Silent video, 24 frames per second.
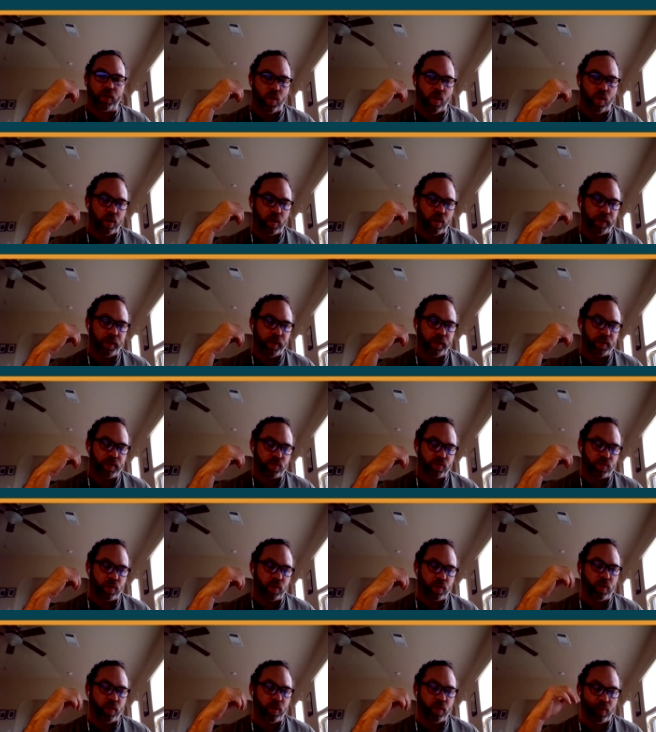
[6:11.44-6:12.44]
the quality
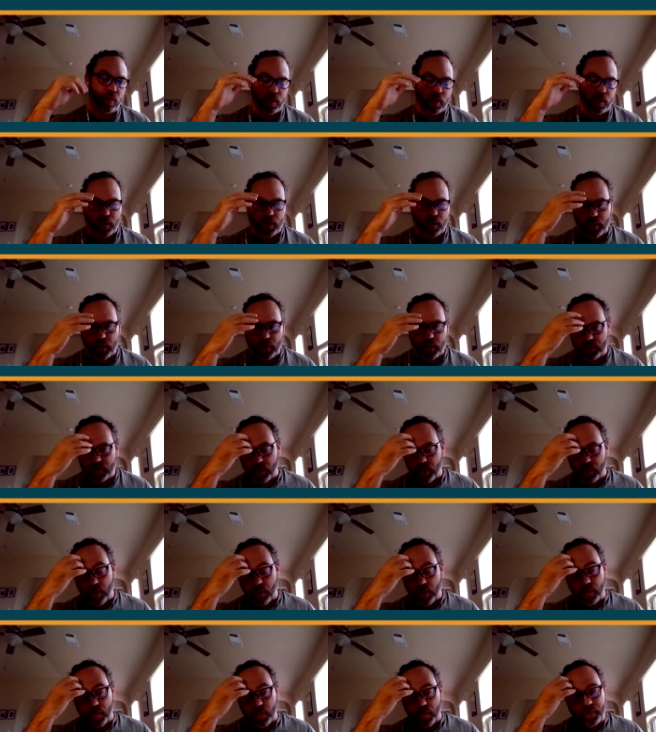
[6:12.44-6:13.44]
control.
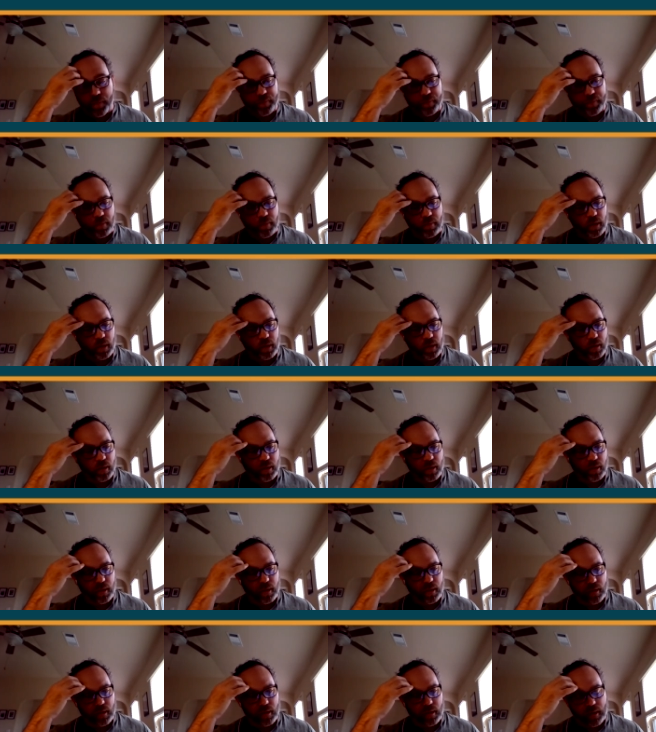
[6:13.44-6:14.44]
So,
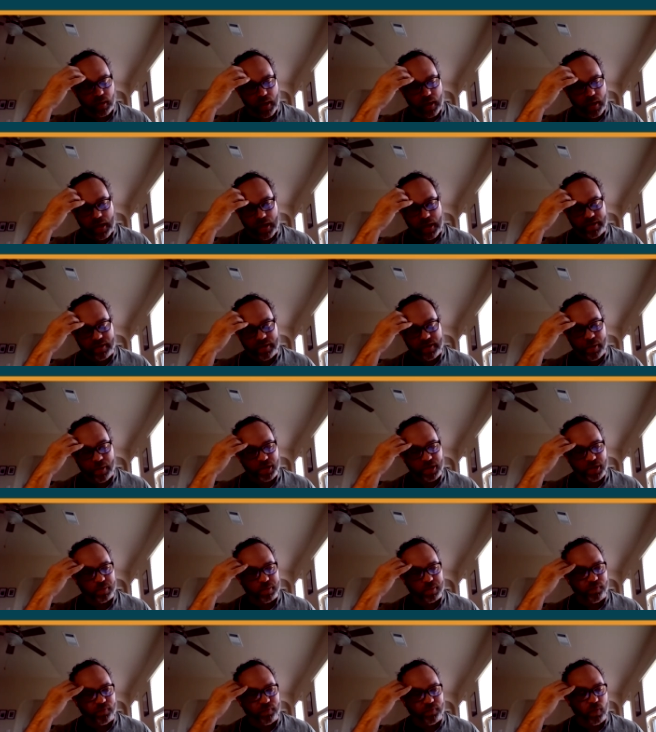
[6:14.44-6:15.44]
as I
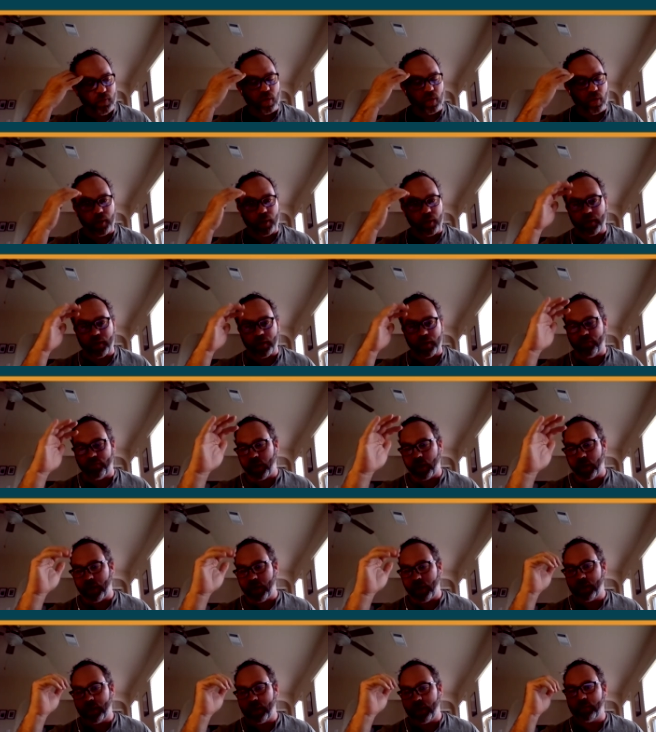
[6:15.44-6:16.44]
mentioned before, we had a
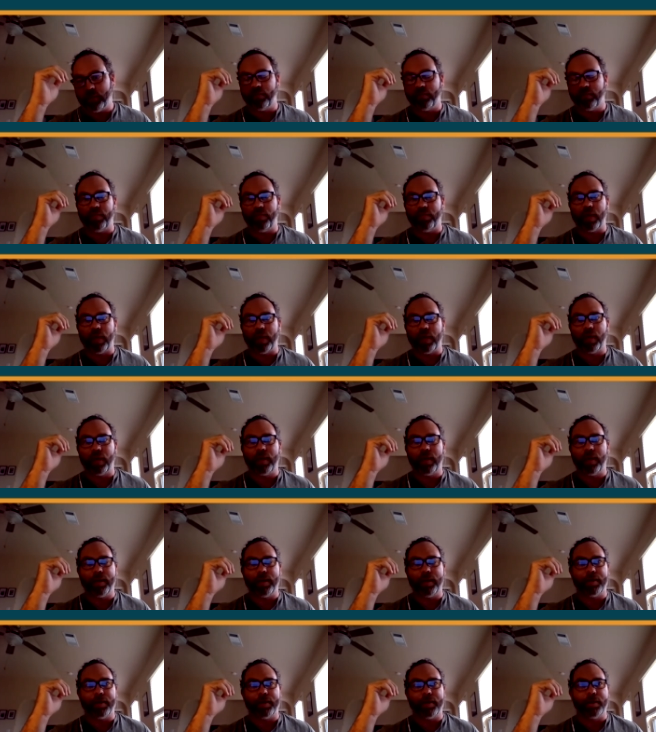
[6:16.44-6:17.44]
very,
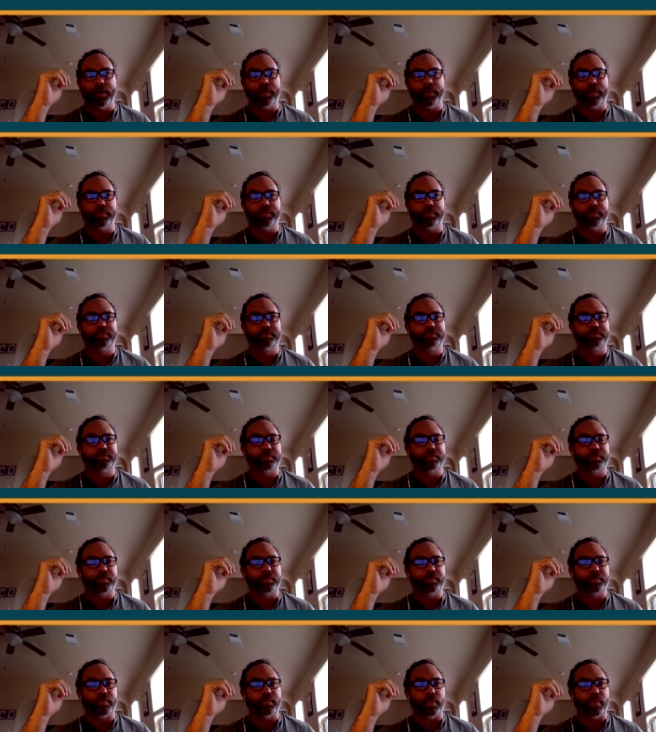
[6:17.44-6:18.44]
very, um,
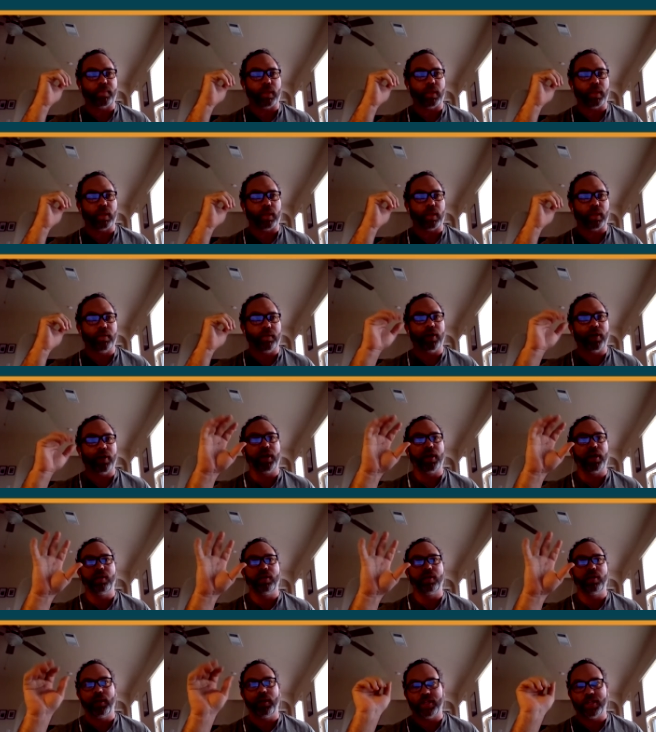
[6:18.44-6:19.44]
a
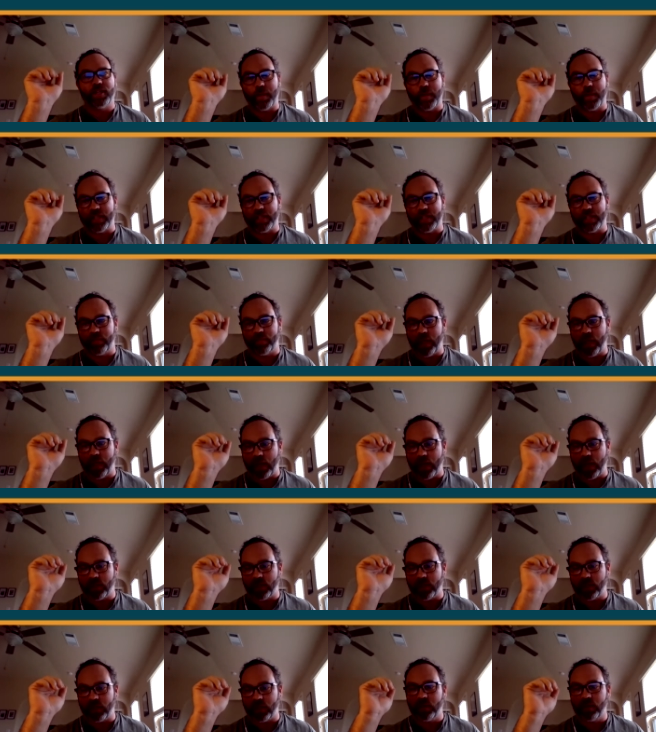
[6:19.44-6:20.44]
very unique
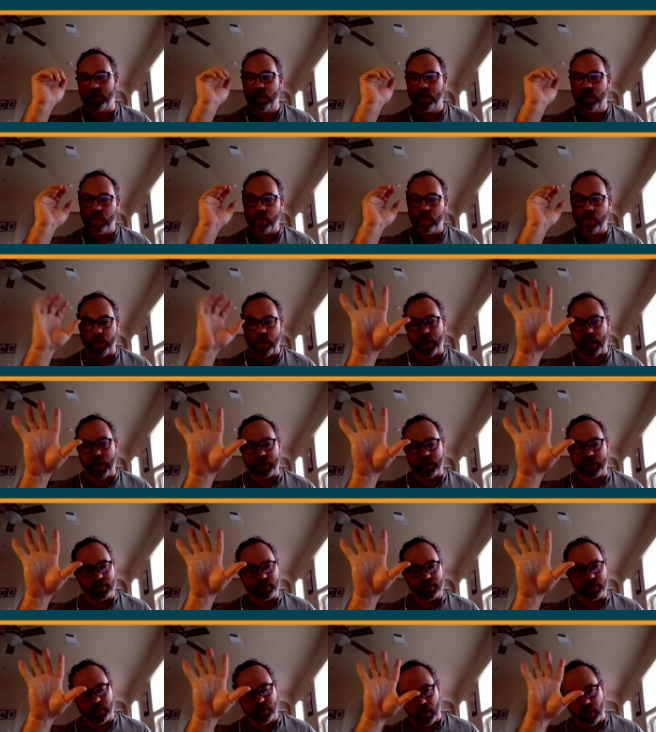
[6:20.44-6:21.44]
specification. We had
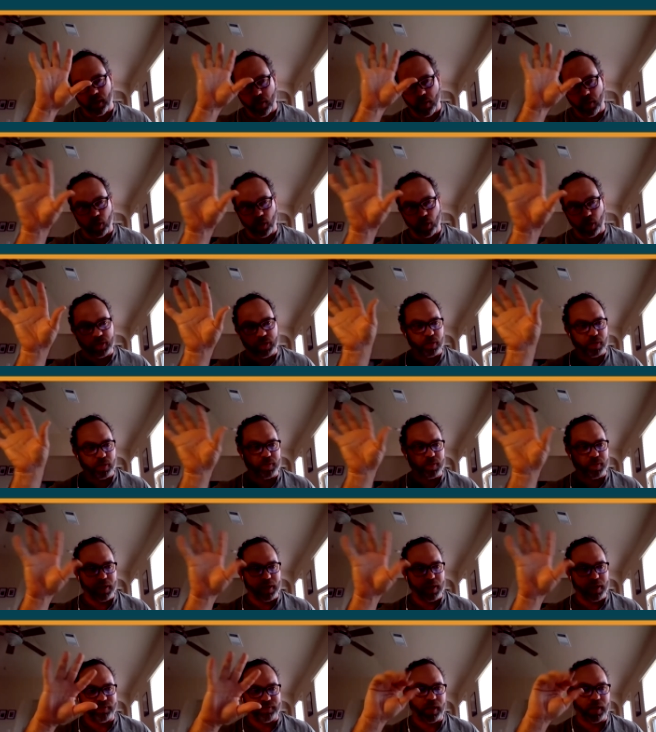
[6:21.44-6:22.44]
actually, you know, multiple
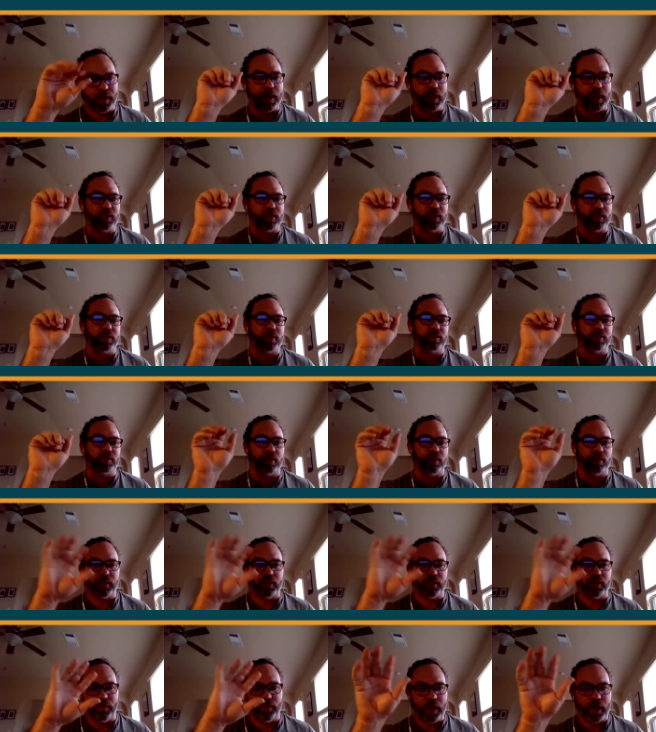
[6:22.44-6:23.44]
specifications,
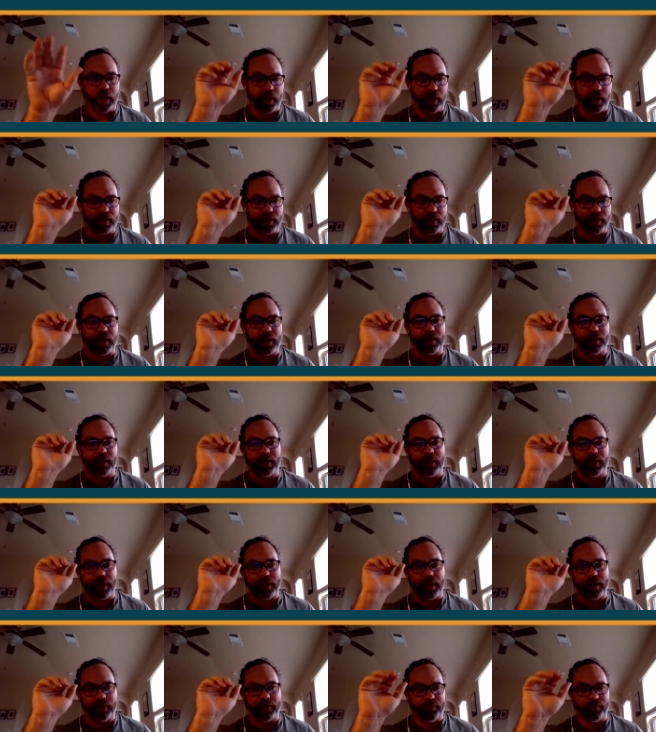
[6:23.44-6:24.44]
so different areas
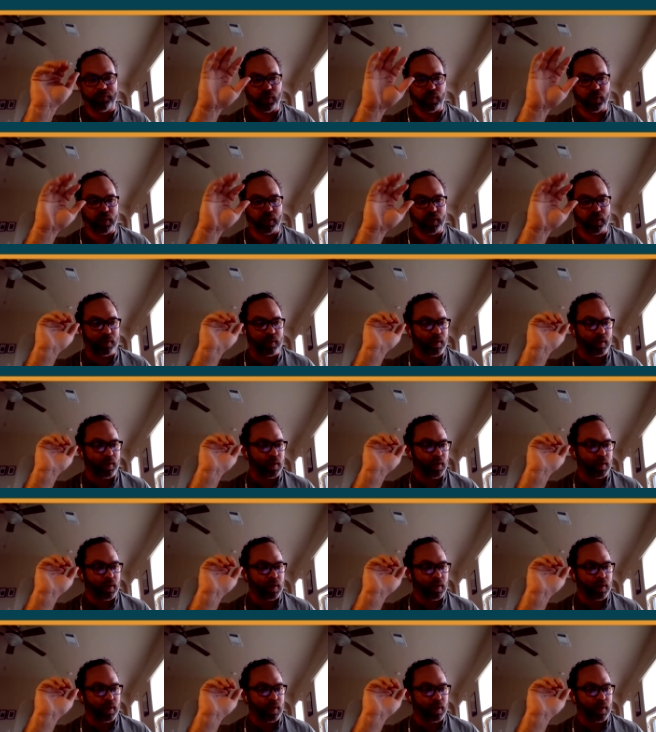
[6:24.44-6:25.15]
that got different